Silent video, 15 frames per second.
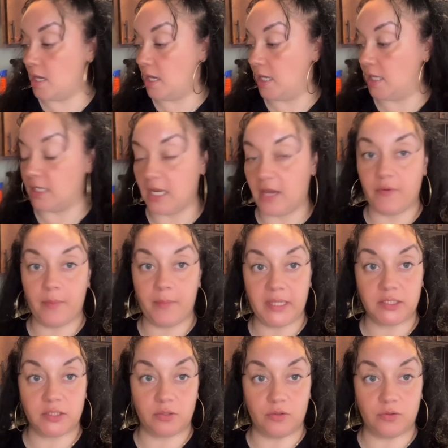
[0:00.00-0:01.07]
And now I'm
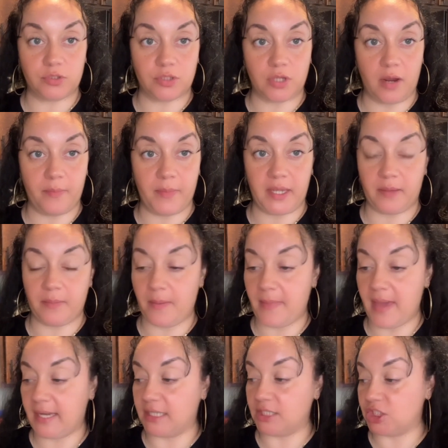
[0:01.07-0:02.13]
about to go start making my
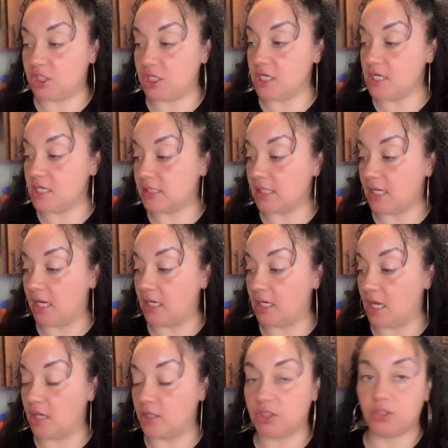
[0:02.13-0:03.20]
mac and cheese,
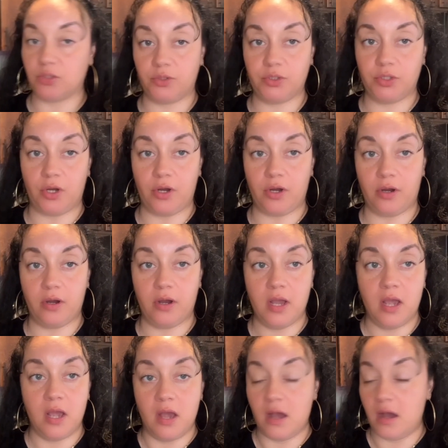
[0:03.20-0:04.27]
and I'll show y'all
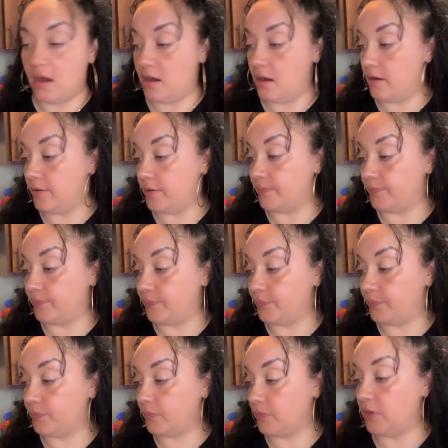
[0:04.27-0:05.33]

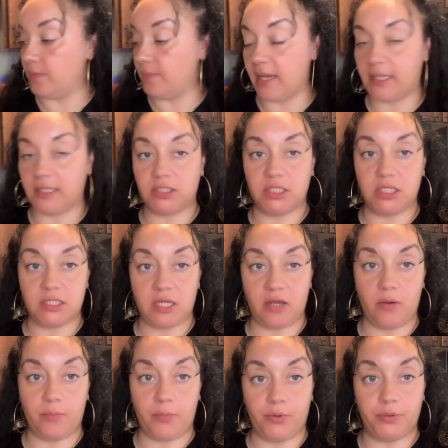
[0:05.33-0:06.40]
the mac and cheese,
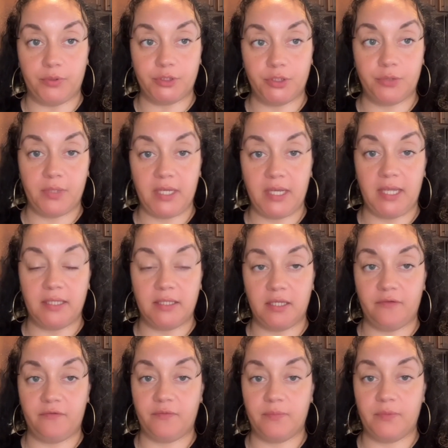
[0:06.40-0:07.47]
how I'm going to do it. And
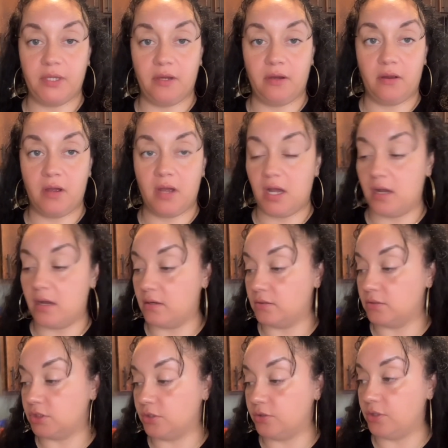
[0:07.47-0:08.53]
then from there,
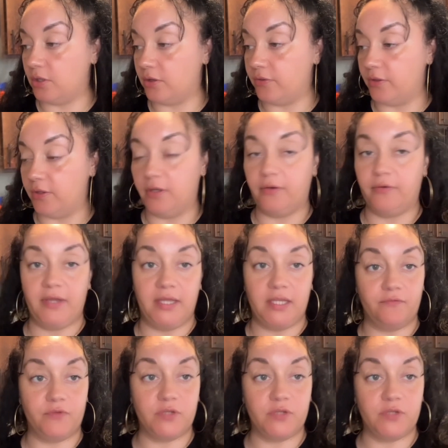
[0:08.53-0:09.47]
I'll show y'all the end